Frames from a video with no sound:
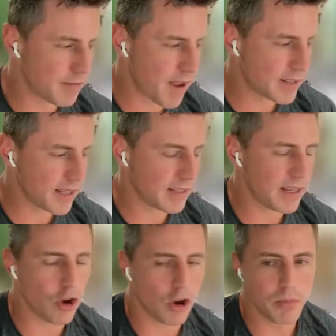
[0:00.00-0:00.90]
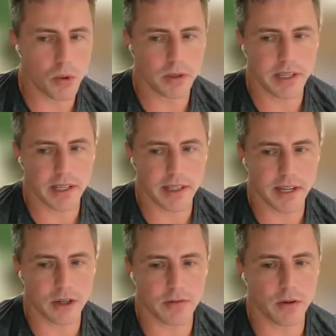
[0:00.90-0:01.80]
that. It's the fact that the
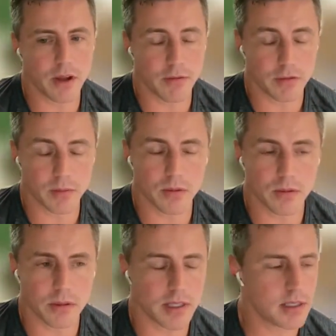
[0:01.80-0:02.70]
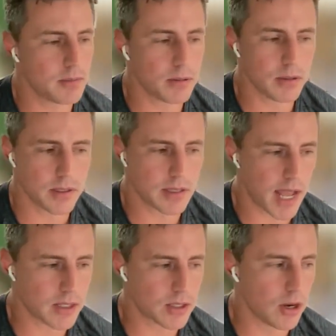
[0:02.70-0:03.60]
onboarding and they don't feel comfortable. That's
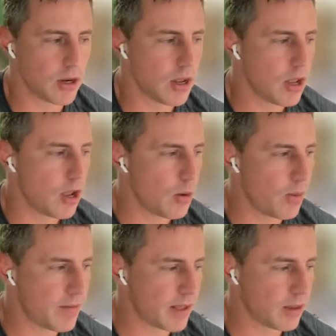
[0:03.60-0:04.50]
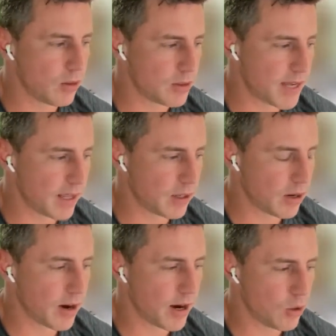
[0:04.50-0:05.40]
simple as that. So we then look
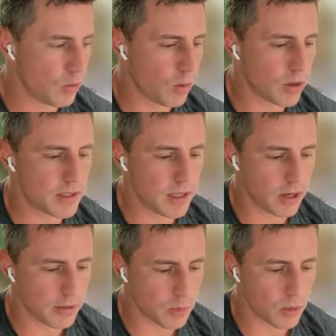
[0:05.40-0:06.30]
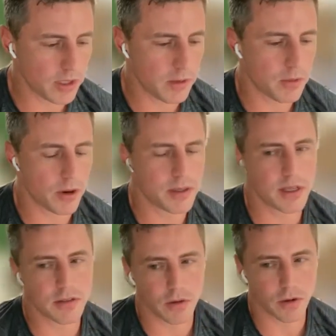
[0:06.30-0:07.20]
down and go, all right, cool. What's the onboarding
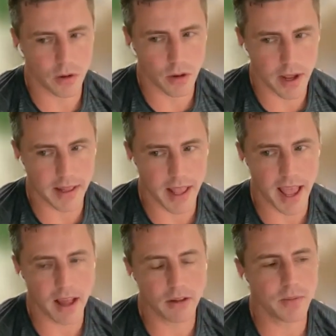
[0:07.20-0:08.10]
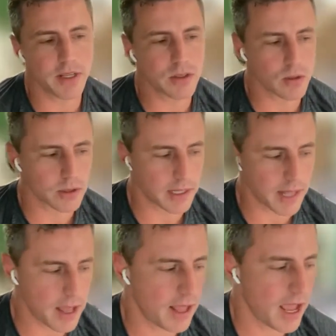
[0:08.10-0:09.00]
process for a client? How do we
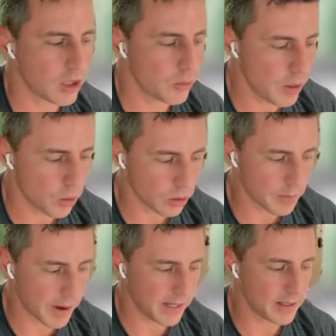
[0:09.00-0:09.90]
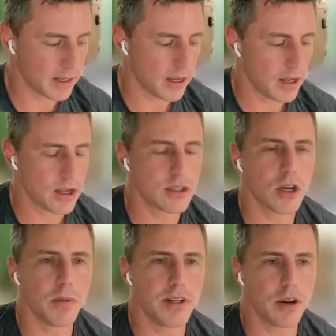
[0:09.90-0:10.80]
sort that out? How do we automate it
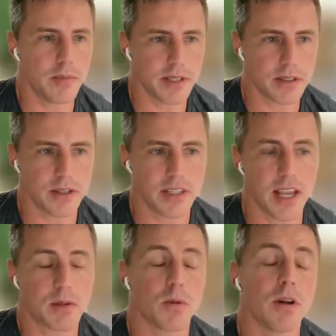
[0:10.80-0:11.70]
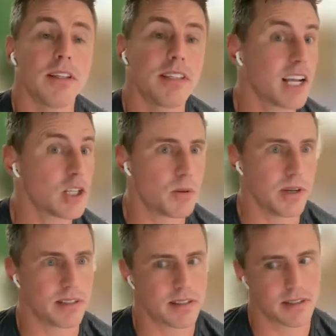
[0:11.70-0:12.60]
so we don't miss those steps? What are the
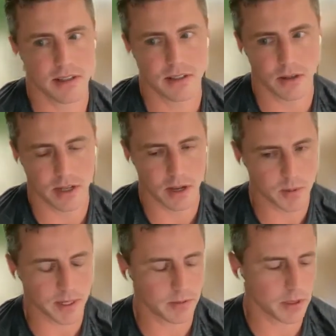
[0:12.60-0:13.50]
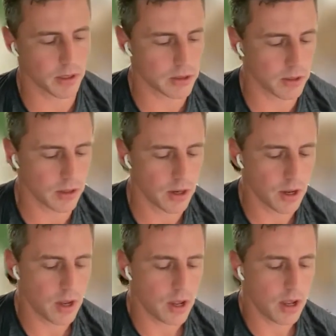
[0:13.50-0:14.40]
touch points? So it comes back to pillar
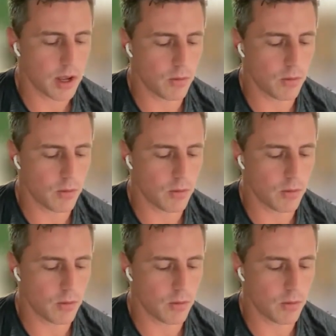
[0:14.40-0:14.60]
2.